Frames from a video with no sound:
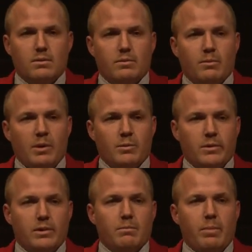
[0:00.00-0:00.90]

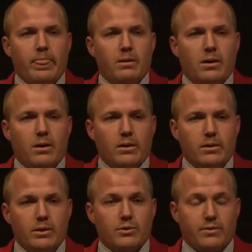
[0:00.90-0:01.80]
remember that
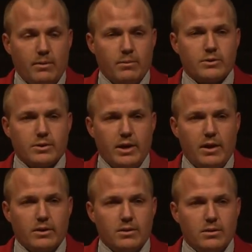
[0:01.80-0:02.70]
he was from Mercer
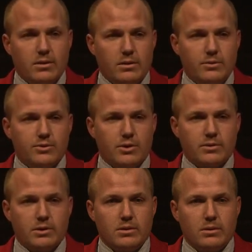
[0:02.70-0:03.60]
County, New
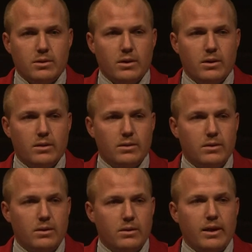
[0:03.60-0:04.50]
Jersey,
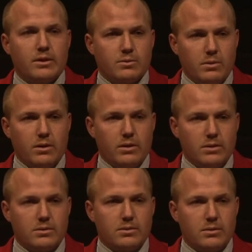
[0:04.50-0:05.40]
and that's where
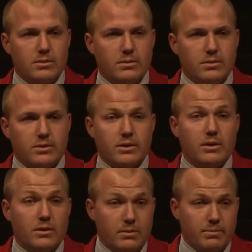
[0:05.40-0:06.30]
his
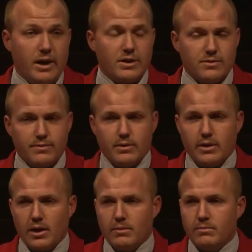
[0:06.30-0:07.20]
skill and passion for
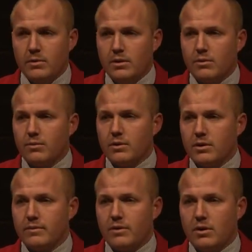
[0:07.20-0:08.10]
the game
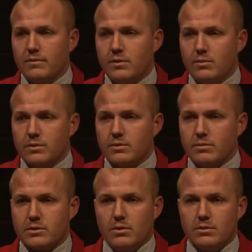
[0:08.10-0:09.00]
really evolved and
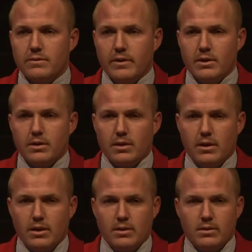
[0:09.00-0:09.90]
was cultivated.
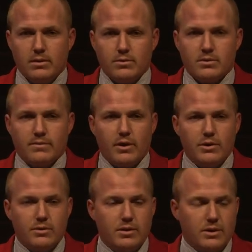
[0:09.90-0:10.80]
And it was a
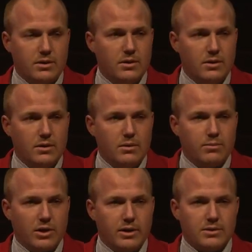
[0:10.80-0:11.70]
very unique
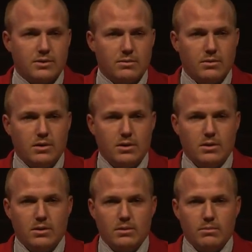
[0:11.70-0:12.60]
place,
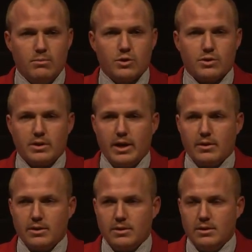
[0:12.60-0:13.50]
Mercer
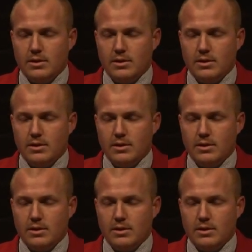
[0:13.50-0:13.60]
County.